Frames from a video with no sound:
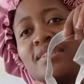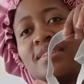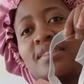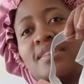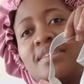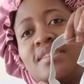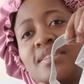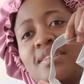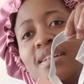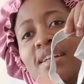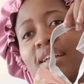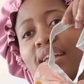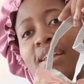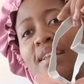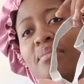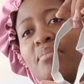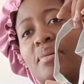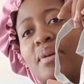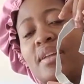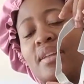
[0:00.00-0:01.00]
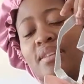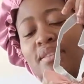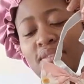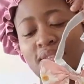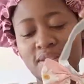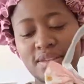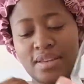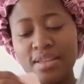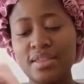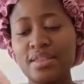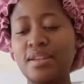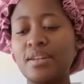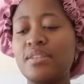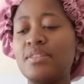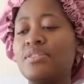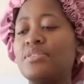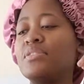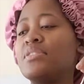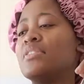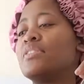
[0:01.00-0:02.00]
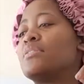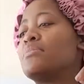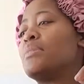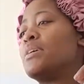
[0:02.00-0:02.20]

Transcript: little hairband. You get 3 to 6